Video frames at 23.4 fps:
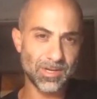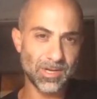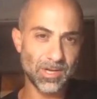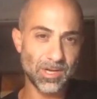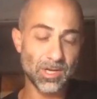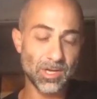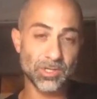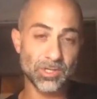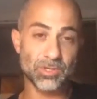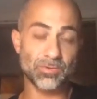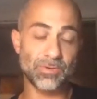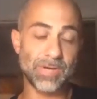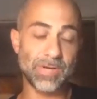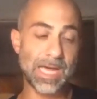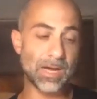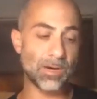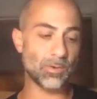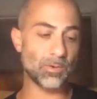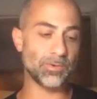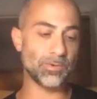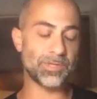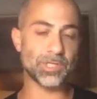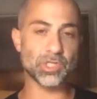So
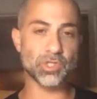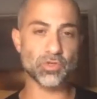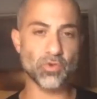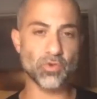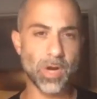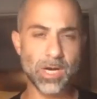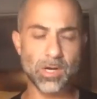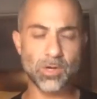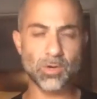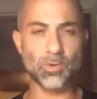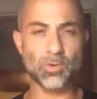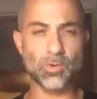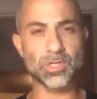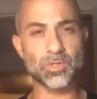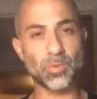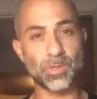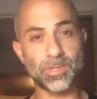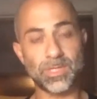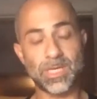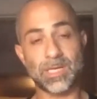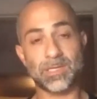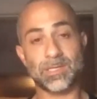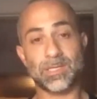now the strength course,
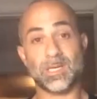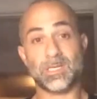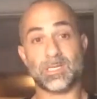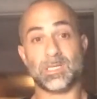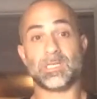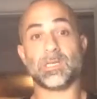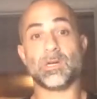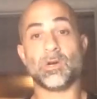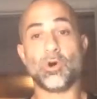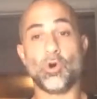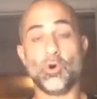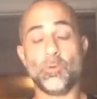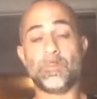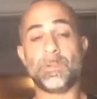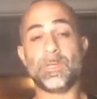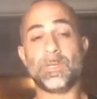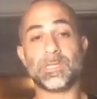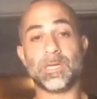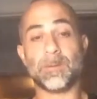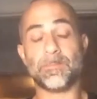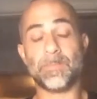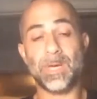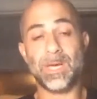what that does is it opens
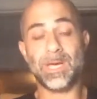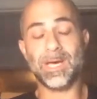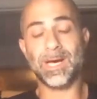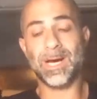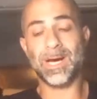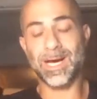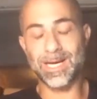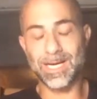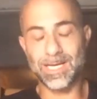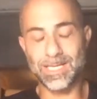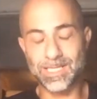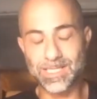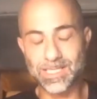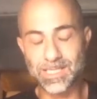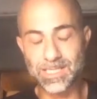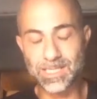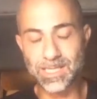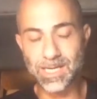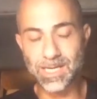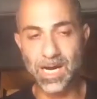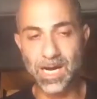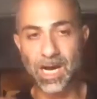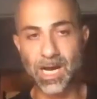up an
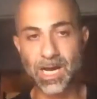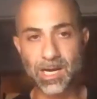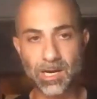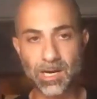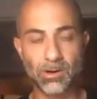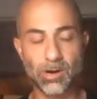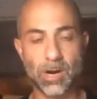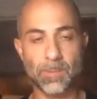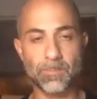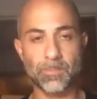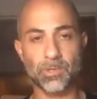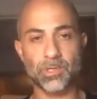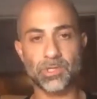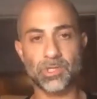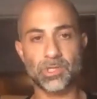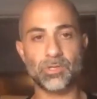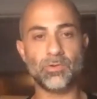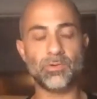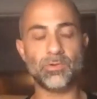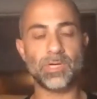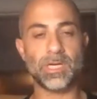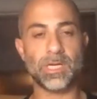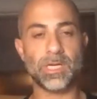entire
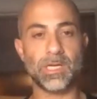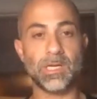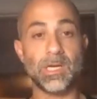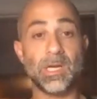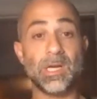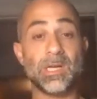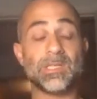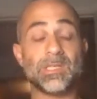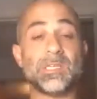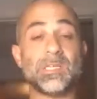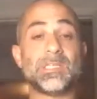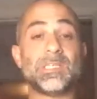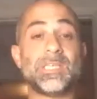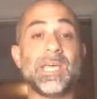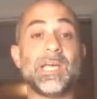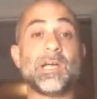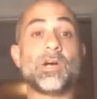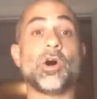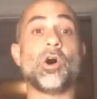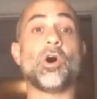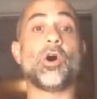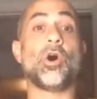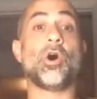opportunity to
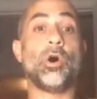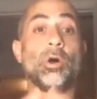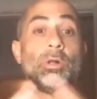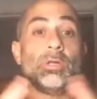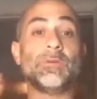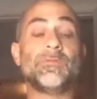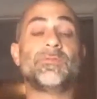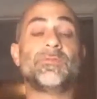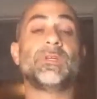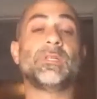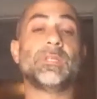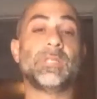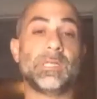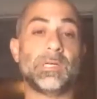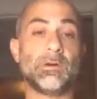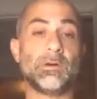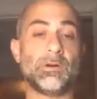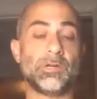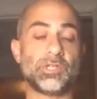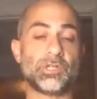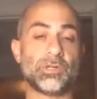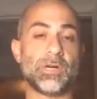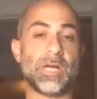take all of the
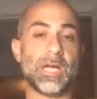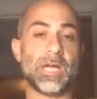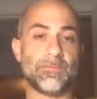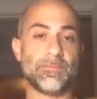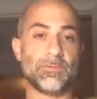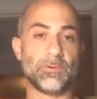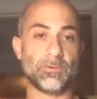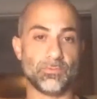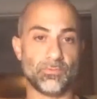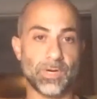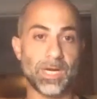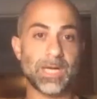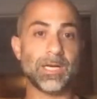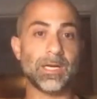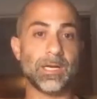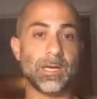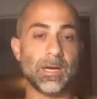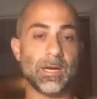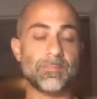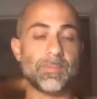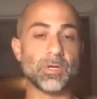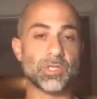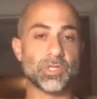literature ever written
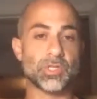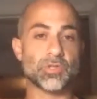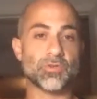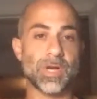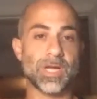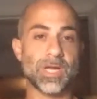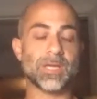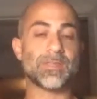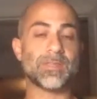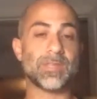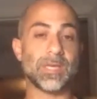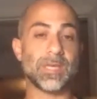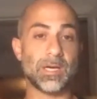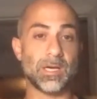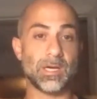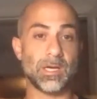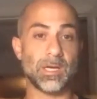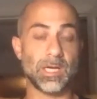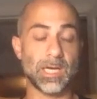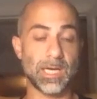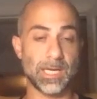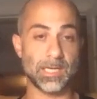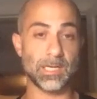about strength
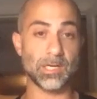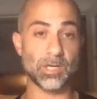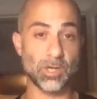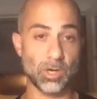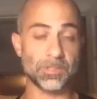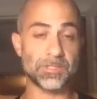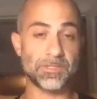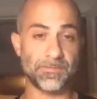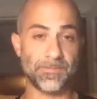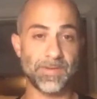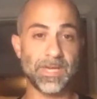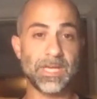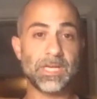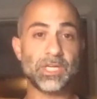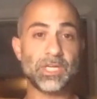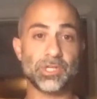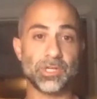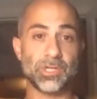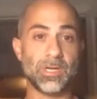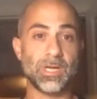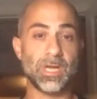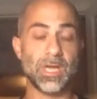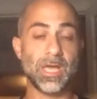and
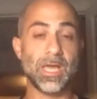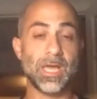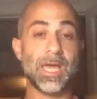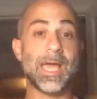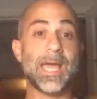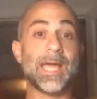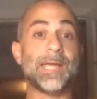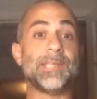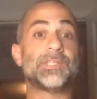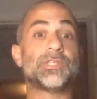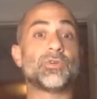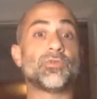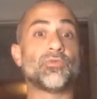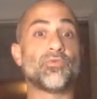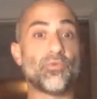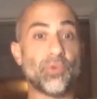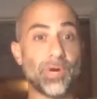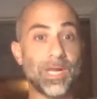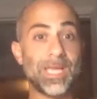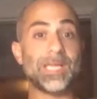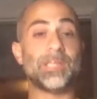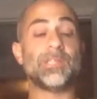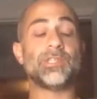cultivation and to
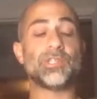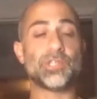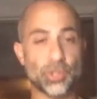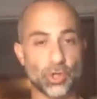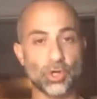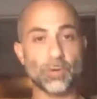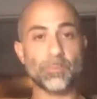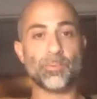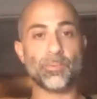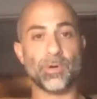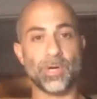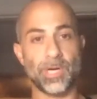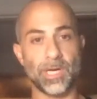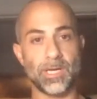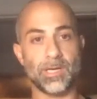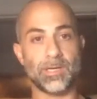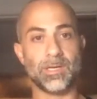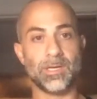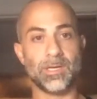reinterpret it